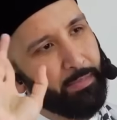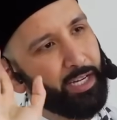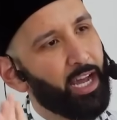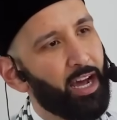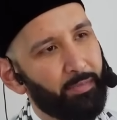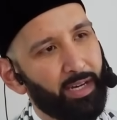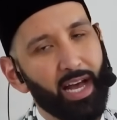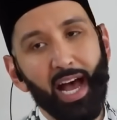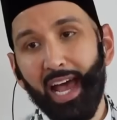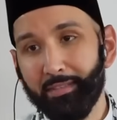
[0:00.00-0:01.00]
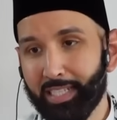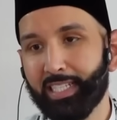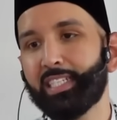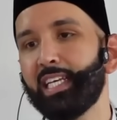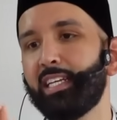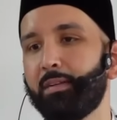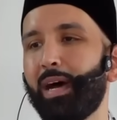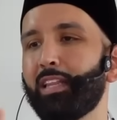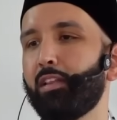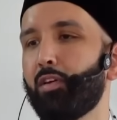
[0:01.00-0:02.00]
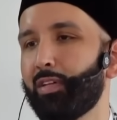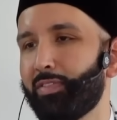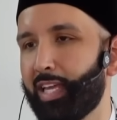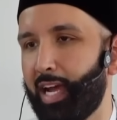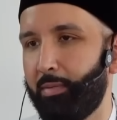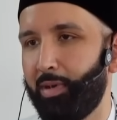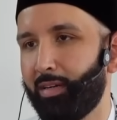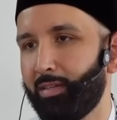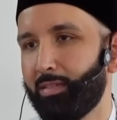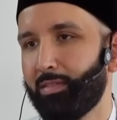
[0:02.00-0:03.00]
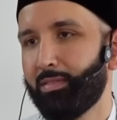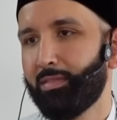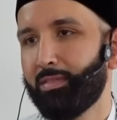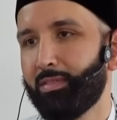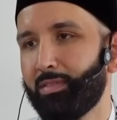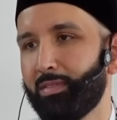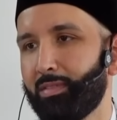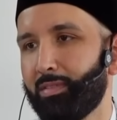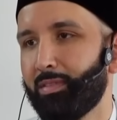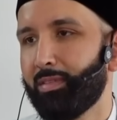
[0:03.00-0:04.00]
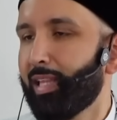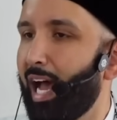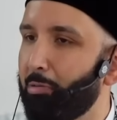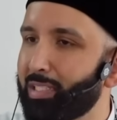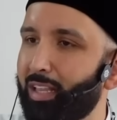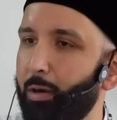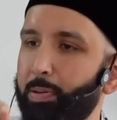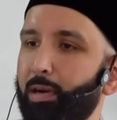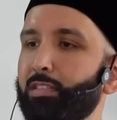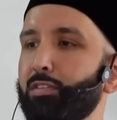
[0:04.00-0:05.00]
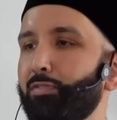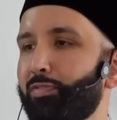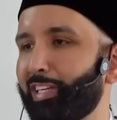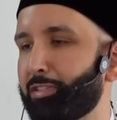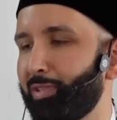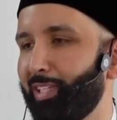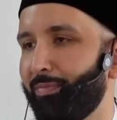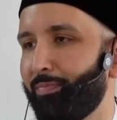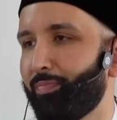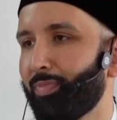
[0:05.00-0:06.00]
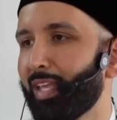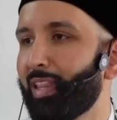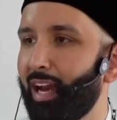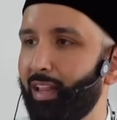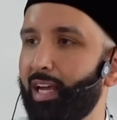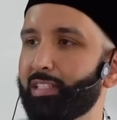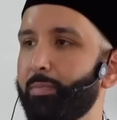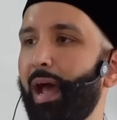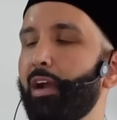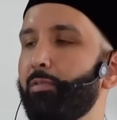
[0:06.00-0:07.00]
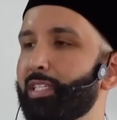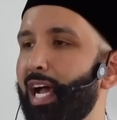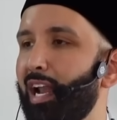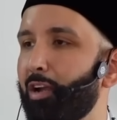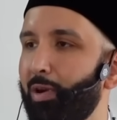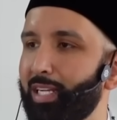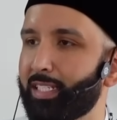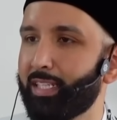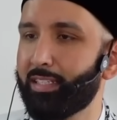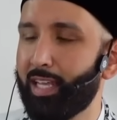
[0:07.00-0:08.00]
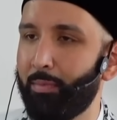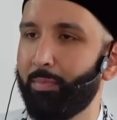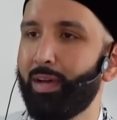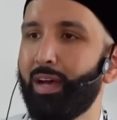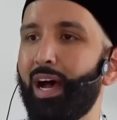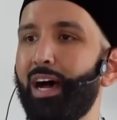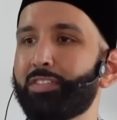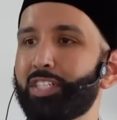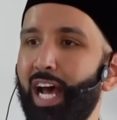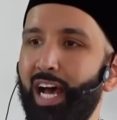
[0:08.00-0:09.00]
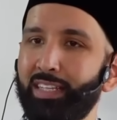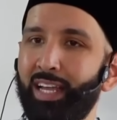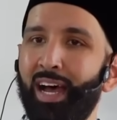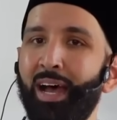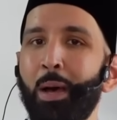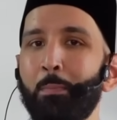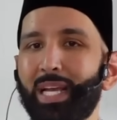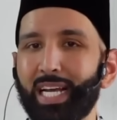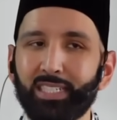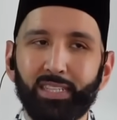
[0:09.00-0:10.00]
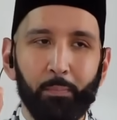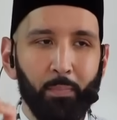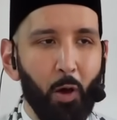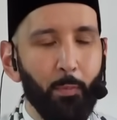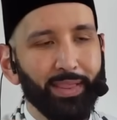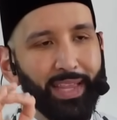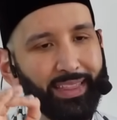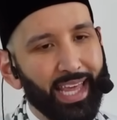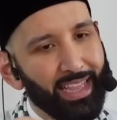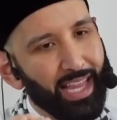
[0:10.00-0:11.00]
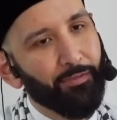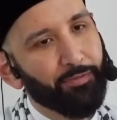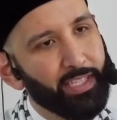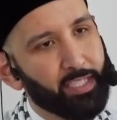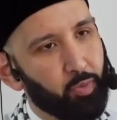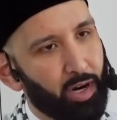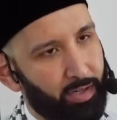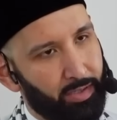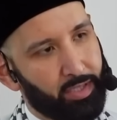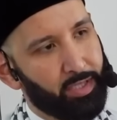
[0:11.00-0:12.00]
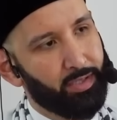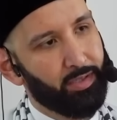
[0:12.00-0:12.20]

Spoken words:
Rabbil Ka'bah, I have succeeded by the Lord of the Ka'bah. That was their personal victory that Allah subhanahu wa ta'ala granted to them of shahada. Because the moment that they left this world,